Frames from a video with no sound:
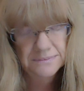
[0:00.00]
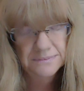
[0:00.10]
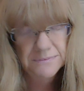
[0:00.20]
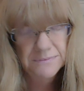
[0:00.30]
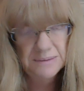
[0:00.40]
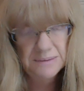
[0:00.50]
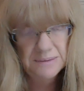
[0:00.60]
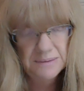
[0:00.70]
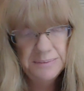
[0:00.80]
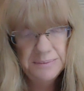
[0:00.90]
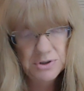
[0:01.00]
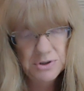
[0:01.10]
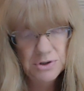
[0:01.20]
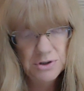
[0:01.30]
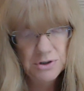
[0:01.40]
Some people can
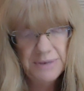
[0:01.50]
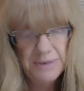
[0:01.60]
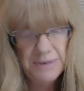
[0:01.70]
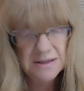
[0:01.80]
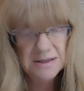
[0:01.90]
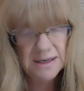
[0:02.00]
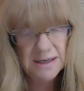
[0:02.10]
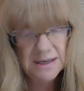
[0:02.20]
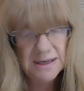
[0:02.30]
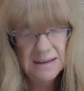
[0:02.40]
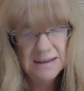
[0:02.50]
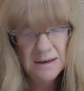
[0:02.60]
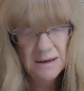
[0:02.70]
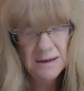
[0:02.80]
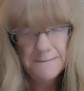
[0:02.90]
cook better than I can,
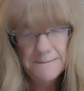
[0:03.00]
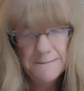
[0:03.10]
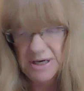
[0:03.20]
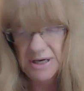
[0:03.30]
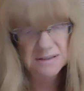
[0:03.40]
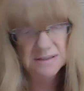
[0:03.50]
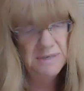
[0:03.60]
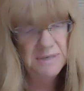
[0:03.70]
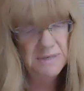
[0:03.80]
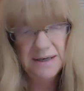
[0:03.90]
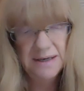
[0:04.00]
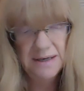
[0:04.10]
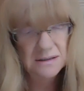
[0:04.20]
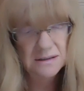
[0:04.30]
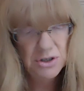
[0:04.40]
but that doesn't mean I
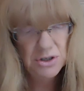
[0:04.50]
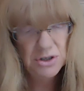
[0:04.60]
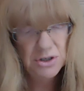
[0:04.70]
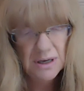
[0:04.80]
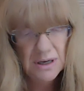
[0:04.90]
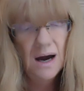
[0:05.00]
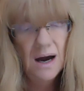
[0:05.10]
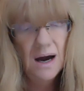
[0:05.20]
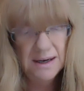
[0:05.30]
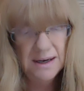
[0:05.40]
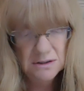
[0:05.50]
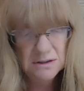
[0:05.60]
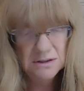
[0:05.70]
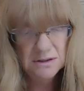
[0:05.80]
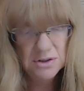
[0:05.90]
can't cook. I can
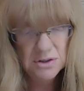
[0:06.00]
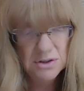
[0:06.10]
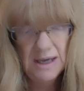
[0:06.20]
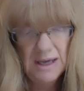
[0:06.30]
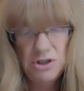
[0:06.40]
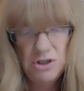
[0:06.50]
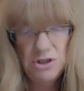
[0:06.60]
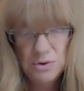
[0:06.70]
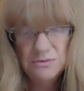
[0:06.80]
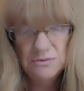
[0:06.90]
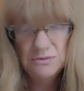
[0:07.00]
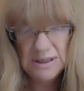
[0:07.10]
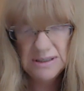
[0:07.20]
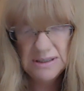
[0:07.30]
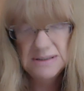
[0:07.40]
cook and you can
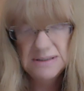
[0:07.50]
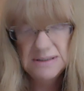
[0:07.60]
read,